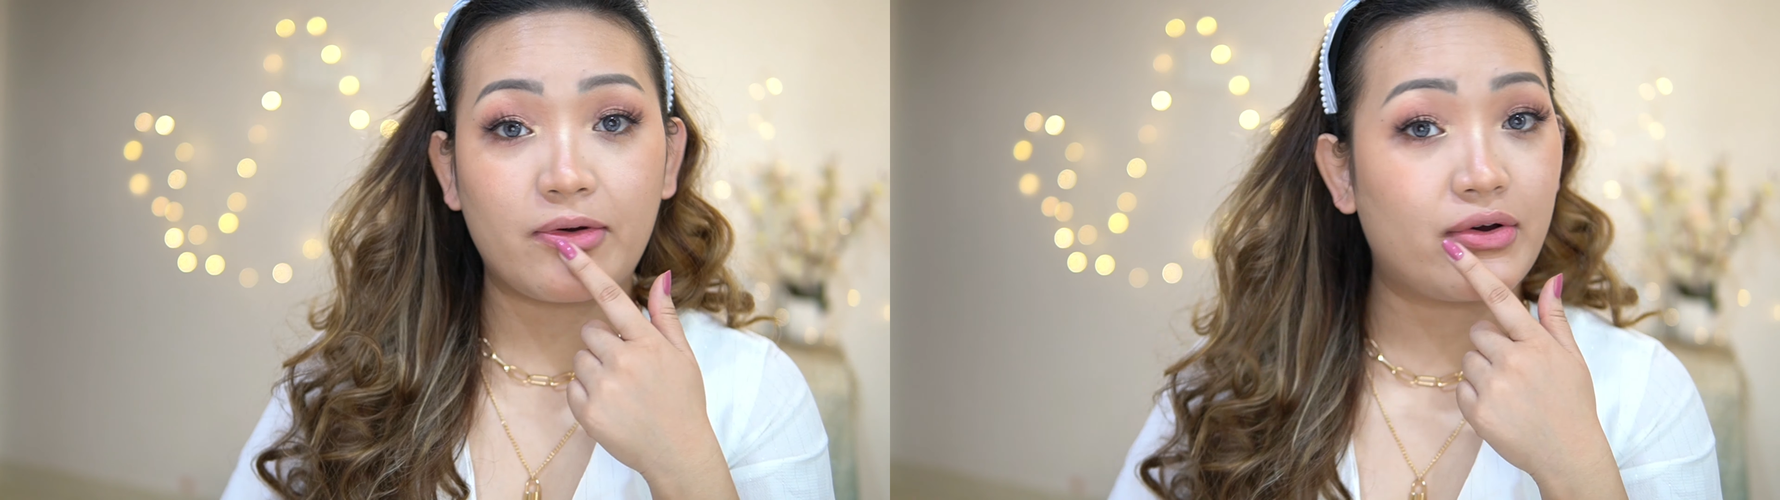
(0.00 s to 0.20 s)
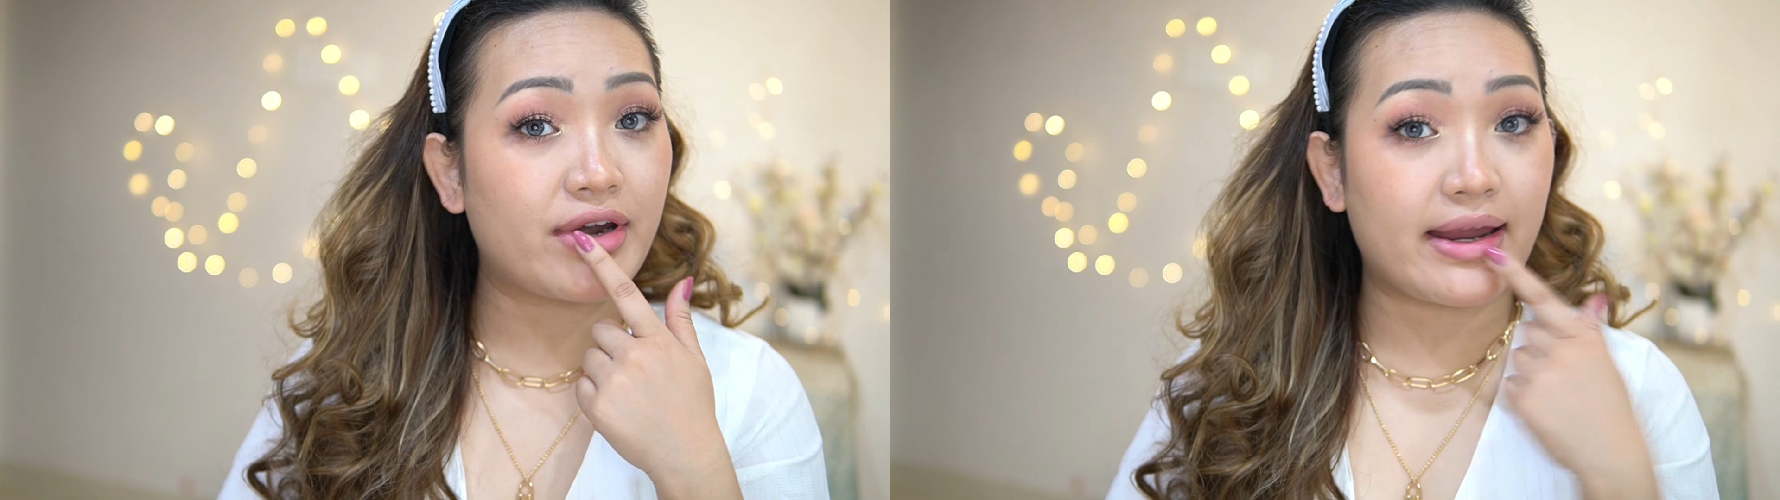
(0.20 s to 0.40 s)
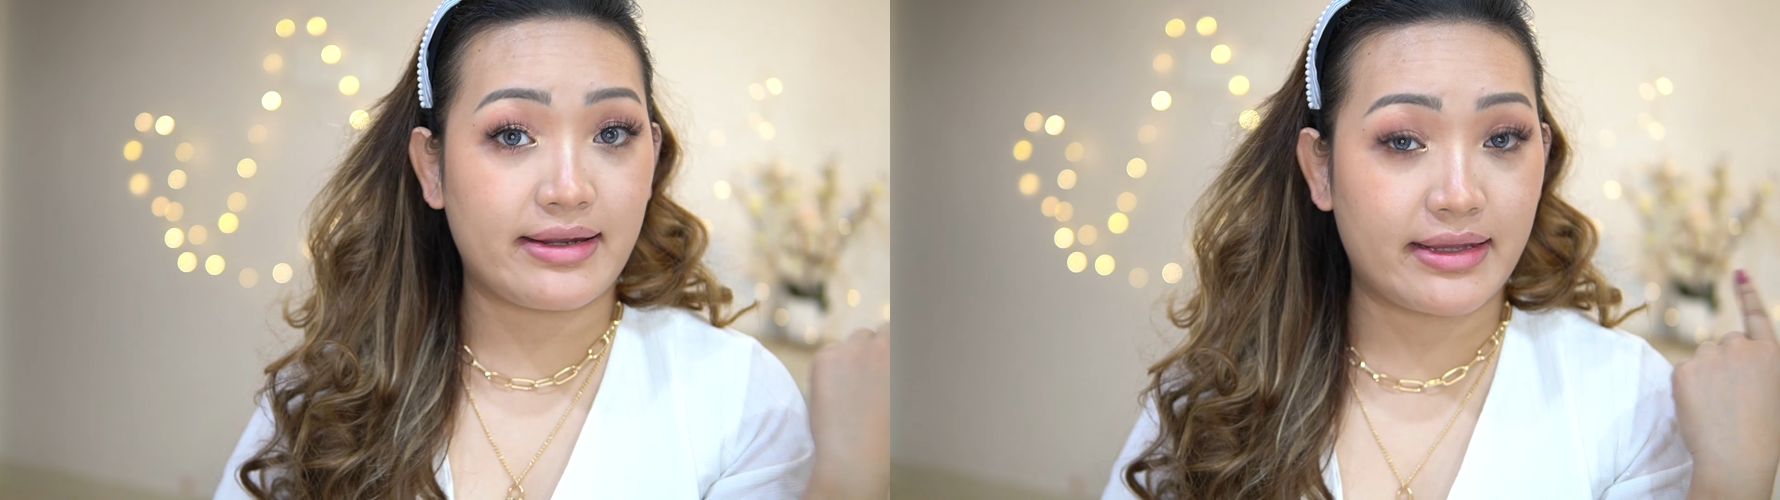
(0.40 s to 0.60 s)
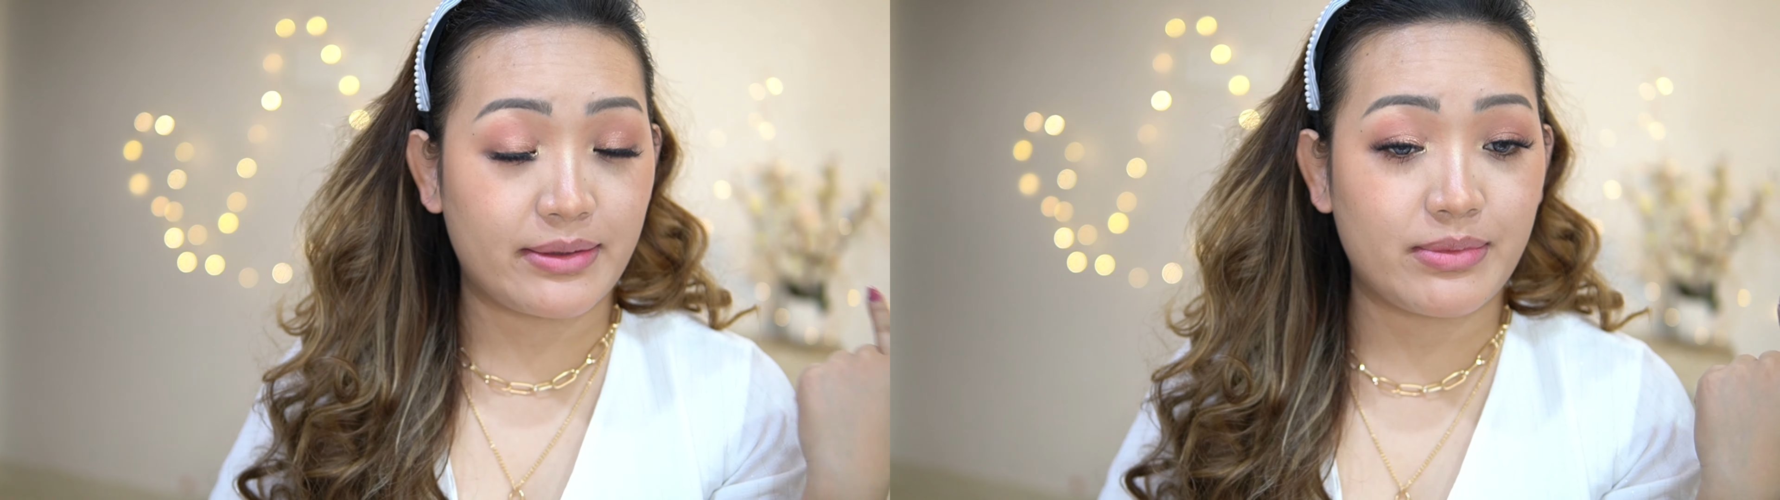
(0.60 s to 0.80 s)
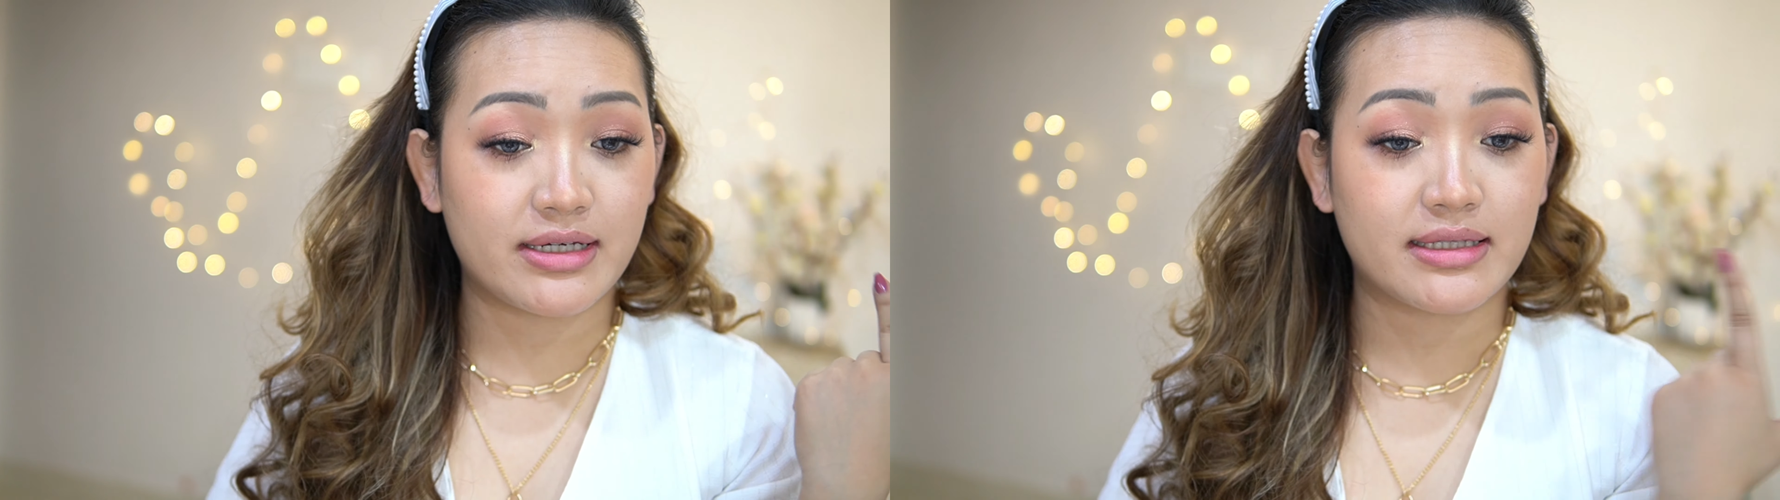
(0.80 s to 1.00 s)
or
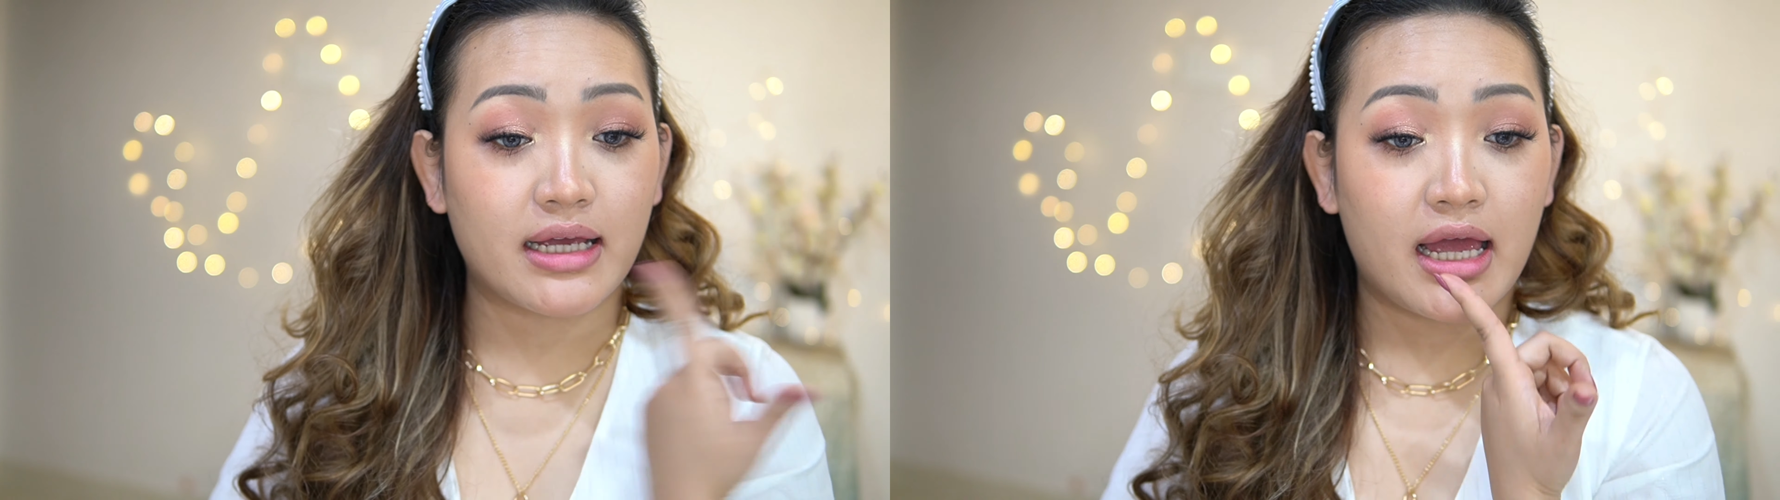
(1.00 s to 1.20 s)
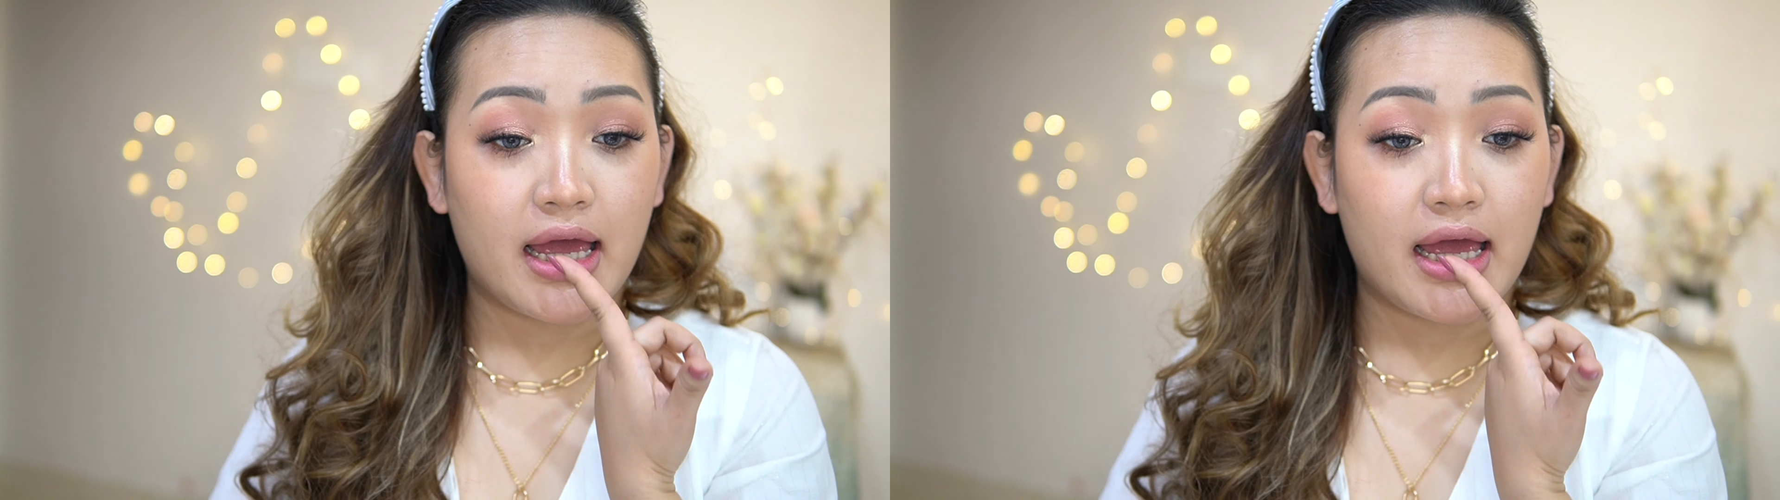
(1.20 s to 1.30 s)
anything because